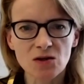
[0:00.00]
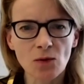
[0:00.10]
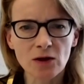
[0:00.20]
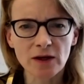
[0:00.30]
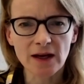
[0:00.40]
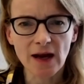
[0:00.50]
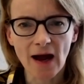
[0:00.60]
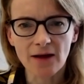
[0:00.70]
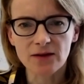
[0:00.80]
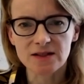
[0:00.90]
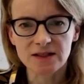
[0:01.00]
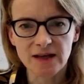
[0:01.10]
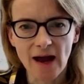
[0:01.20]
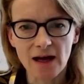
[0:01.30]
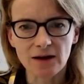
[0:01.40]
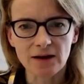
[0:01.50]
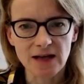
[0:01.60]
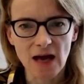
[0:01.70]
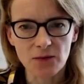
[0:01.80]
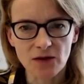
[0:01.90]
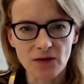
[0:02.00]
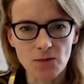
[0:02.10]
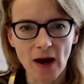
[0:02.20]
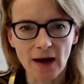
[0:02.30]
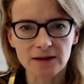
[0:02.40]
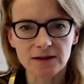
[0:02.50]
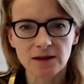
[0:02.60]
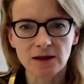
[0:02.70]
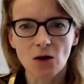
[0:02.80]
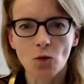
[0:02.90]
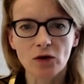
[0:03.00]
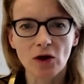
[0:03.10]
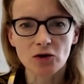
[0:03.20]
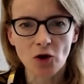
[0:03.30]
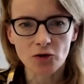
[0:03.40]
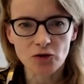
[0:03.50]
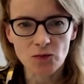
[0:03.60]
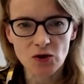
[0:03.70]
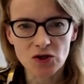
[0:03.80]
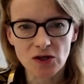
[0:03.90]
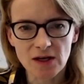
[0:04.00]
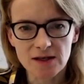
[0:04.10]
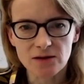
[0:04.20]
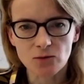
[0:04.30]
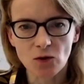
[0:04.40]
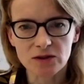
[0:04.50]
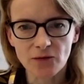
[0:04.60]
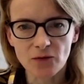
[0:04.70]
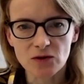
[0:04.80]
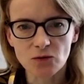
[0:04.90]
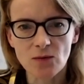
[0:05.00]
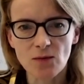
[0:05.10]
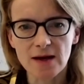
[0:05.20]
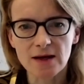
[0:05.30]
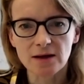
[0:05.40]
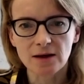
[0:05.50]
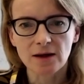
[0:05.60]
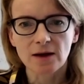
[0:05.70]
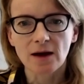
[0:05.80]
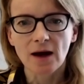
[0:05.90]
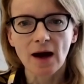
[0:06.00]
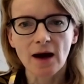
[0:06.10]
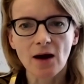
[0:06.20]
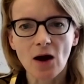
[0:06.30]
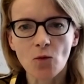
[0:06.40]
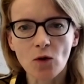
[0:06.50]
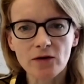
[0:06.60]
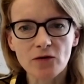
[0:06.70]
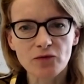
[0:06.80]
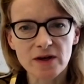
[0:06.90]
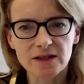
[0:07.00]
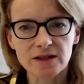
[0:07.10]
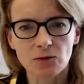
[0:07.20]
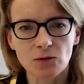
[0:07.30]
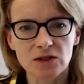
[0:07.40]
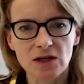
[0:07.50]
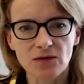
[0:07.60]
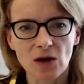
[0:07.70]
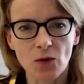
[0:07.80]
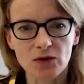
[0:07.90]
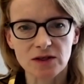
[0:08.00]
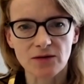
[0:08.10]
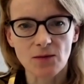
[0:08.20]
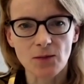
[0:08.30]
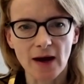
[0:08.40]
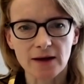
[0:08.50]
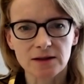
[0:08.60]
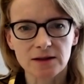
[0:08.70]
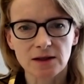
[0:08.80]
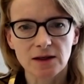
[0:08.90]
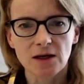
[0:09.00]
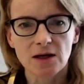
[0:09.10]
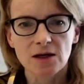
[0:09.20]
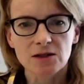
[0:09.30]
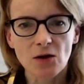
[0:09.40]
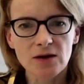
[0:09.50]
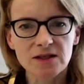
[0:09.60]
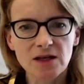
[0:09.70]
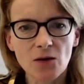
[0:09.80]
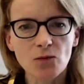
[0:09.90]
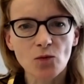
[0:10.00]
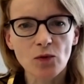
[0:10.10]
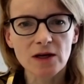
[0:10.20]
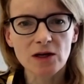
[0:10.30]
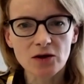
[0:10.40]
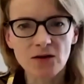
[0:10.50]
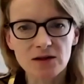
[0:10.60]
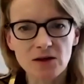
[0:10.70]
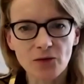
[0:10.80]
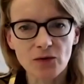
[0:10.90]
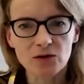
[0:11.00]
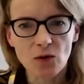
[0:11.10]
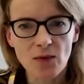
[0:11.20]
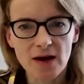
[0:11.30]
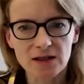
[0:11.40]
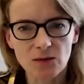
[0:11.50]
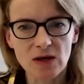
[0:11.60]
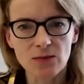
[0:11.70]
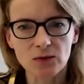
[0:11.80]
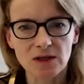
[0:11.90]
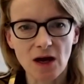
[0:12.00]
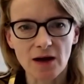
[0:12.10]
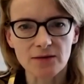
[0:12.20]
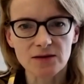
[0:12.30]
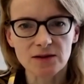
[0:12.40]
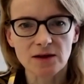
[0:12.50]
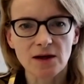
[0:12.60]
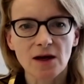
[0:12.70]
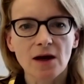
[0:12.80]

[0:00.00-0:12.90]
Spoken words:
So we're looking at the scale and depth of impact, what our contribution is, what difference we make, and what are the risks to achieving a positive impact. So in sum, we look at the difference we make to people's lives.